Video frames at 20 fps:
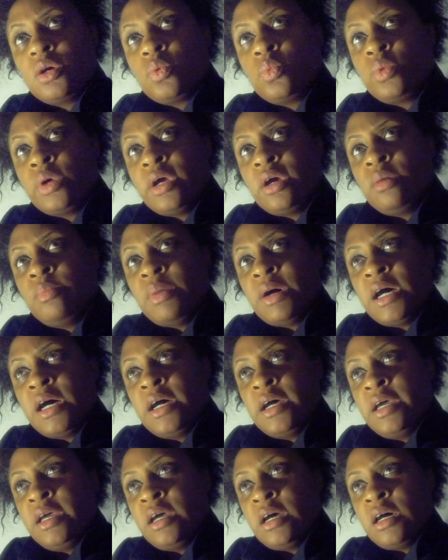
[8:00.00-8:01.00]

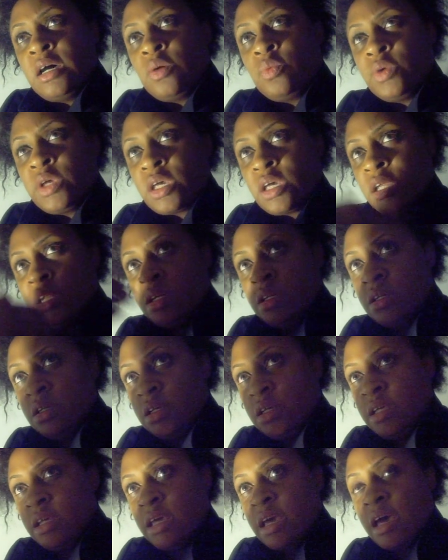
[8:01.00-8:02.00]
whereby uh, we can
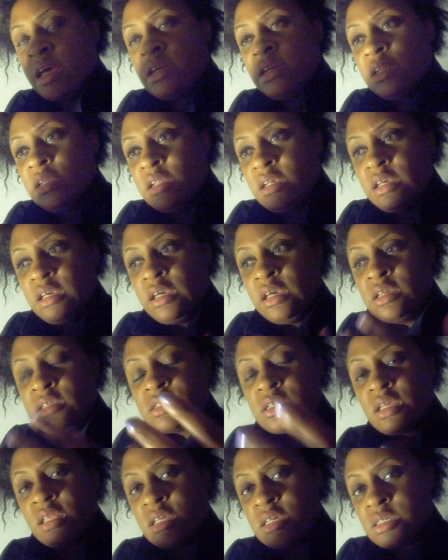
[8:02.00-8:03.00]
get
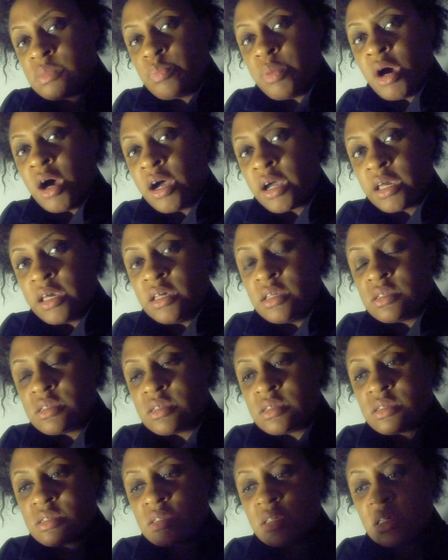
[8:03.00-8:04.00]
into these
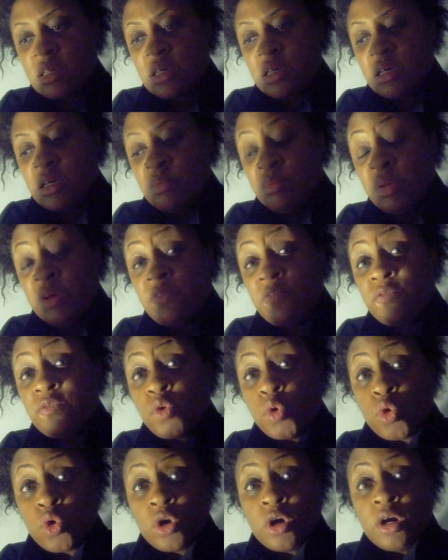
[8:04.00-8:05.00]
pockets
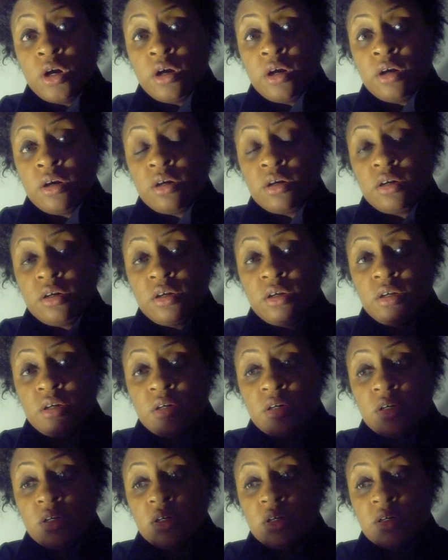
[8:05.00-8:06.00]
before
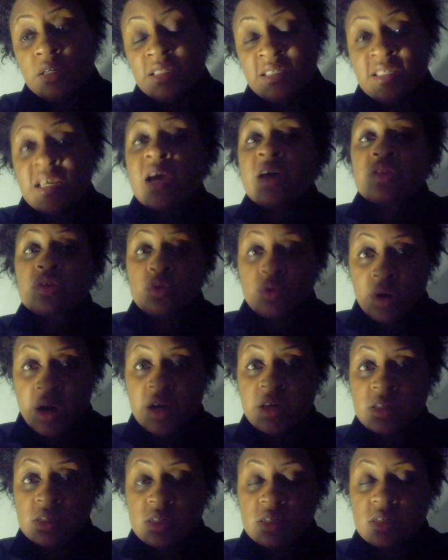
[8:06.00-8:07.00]
death
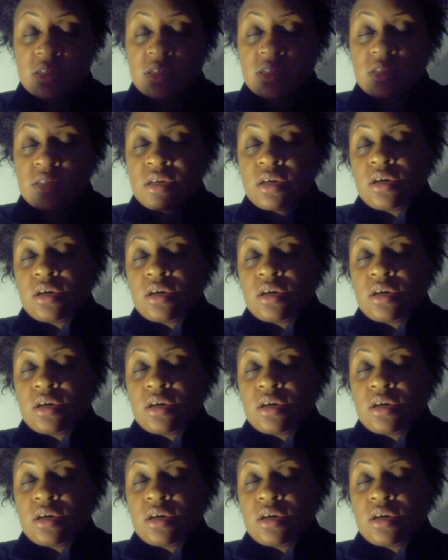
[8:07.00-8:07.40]
crisis.